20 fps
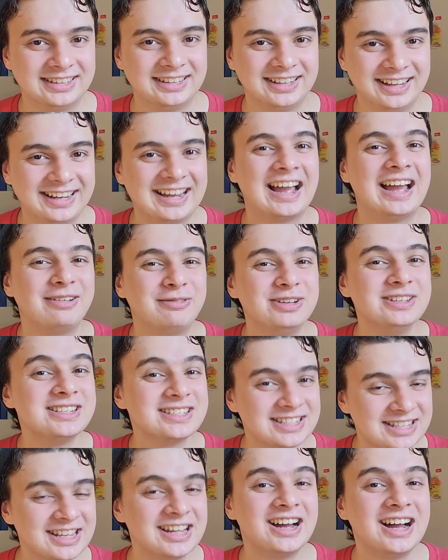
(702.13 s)
Like, I
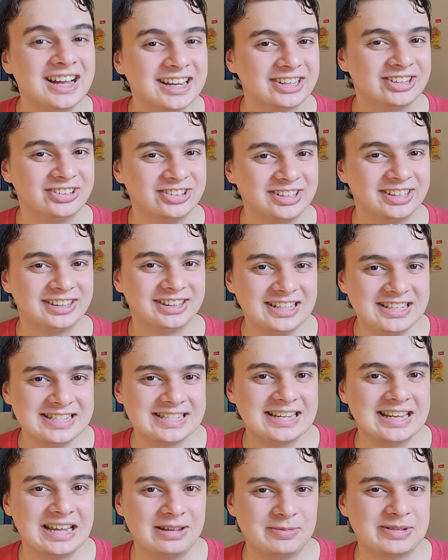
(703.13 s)
was not good at these
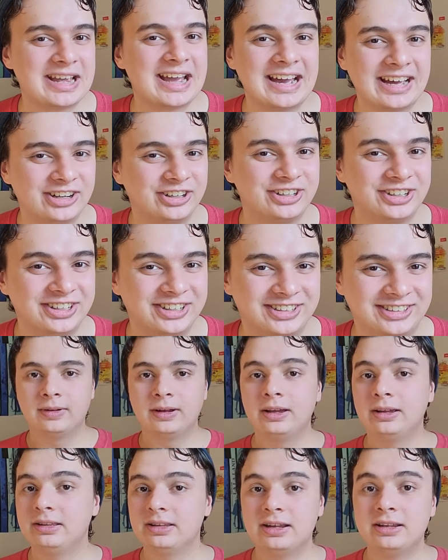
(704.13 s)
games at all.
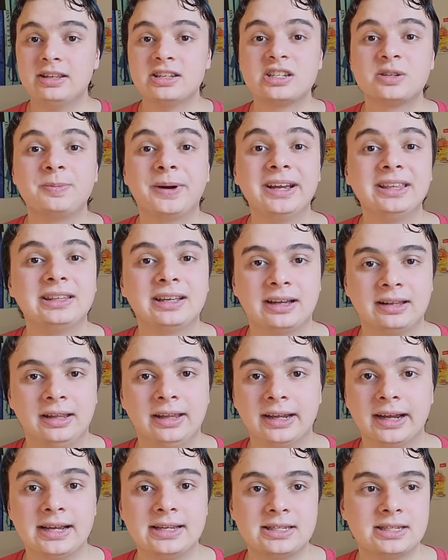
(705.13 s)
And, and despite that,
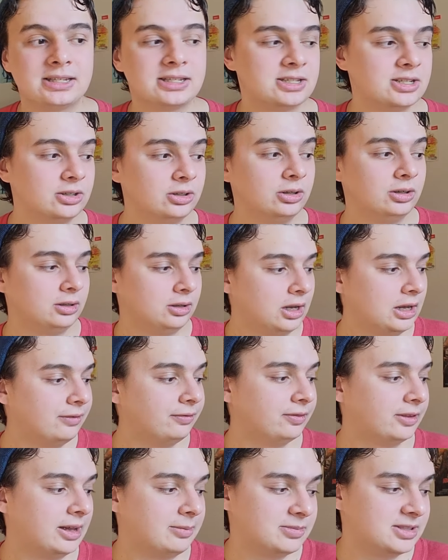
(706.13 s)
like, I still
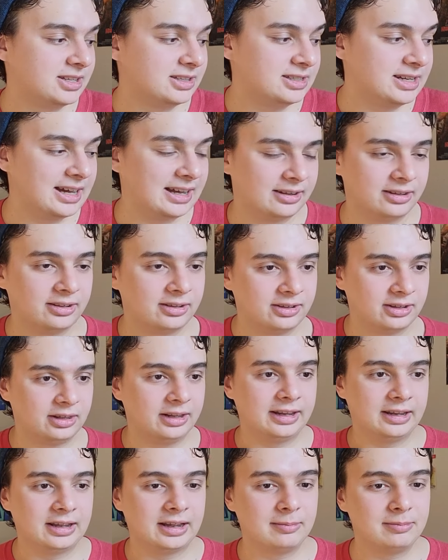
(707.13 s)
love them to death.
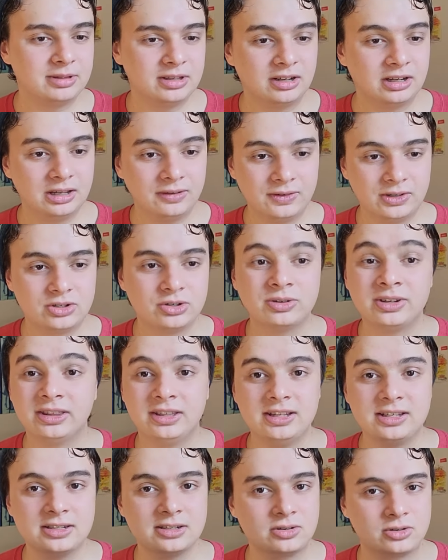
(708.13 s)
Like, I'm not even joking.
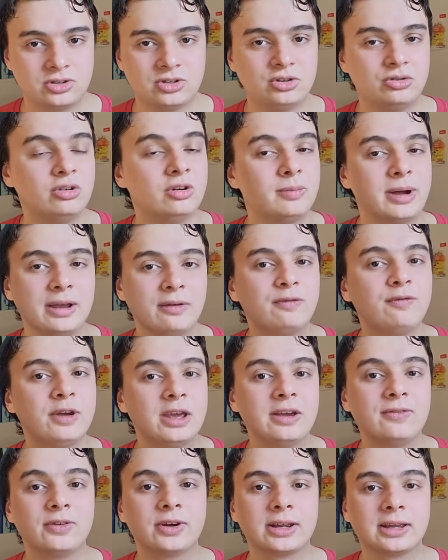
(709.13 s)
These are two of my
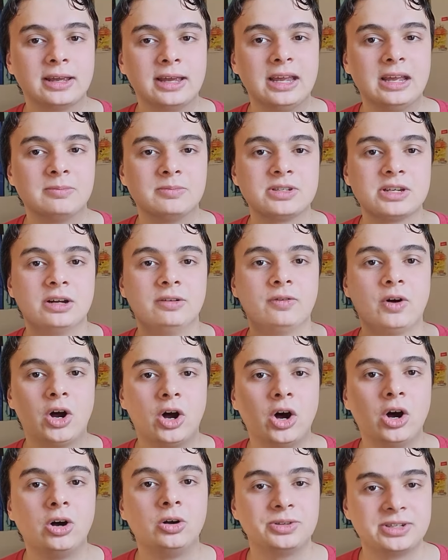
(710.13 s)
favorite games of
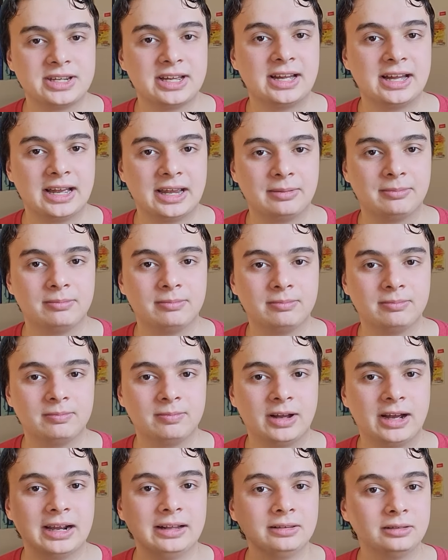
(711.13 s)
all time.
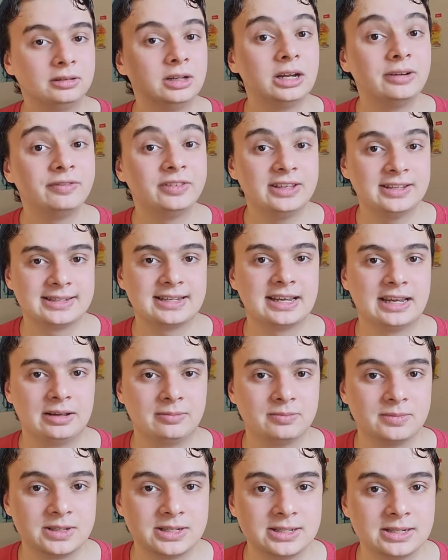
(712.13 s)
I love these
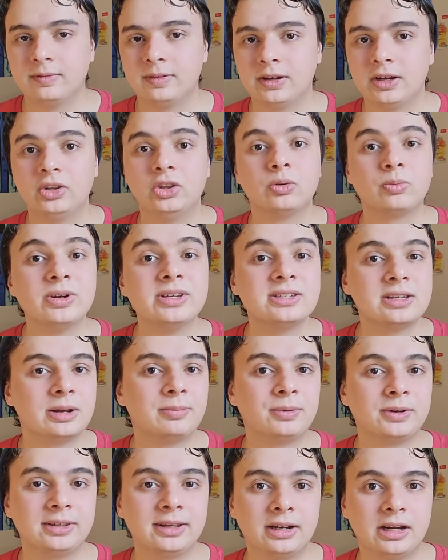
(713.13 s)
games. And the reason I
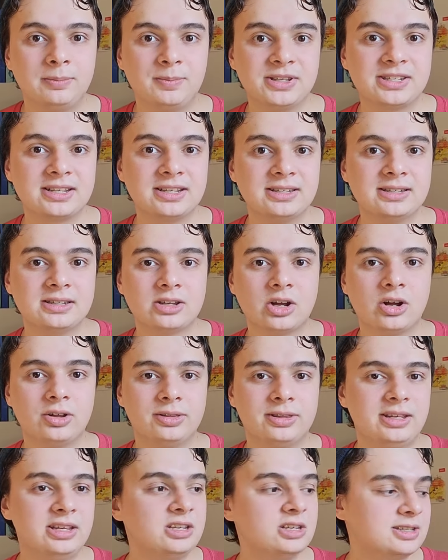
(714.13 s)
bring that up is because
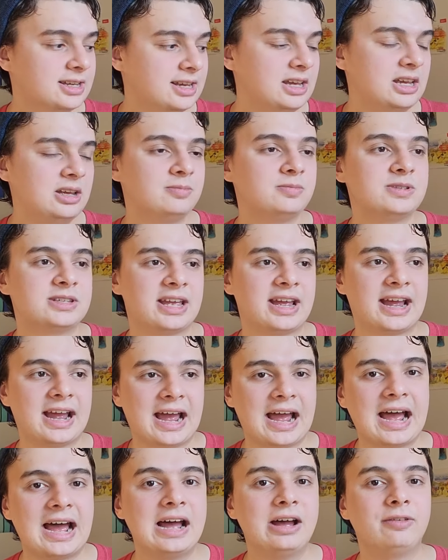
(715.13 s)
these games
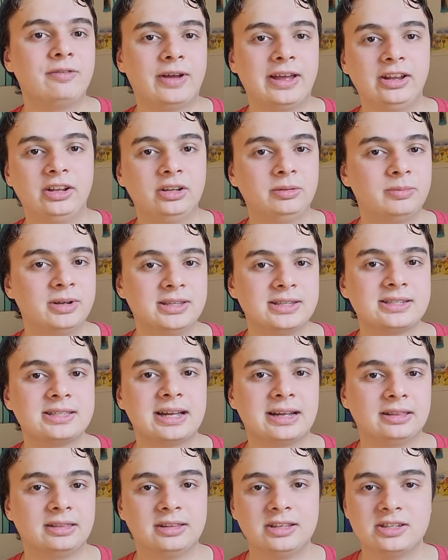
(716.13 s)
have elements
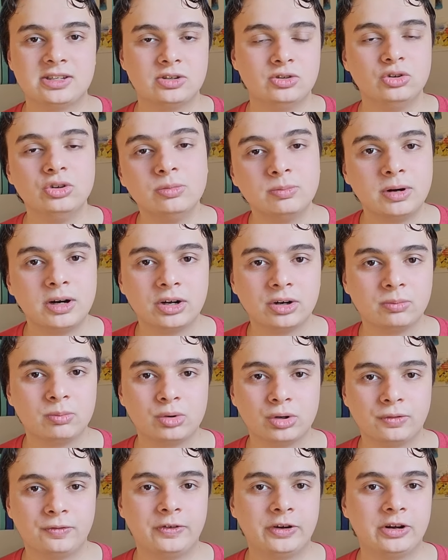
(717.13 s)
that this new Modern
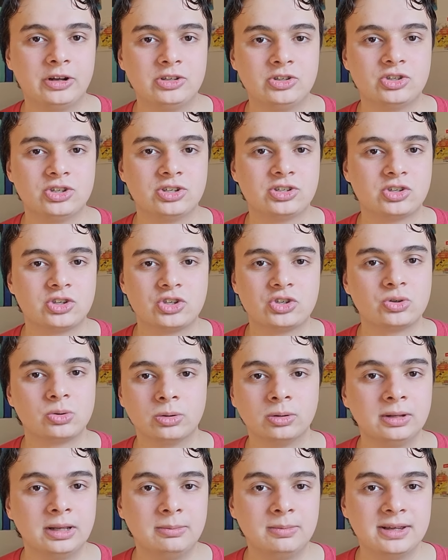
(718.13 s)
Warfare is just
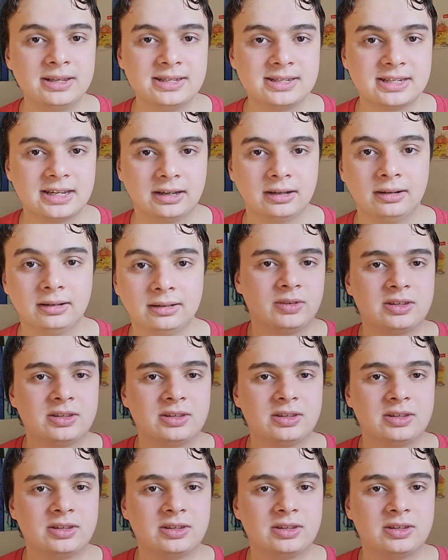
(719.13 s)
sorely missing.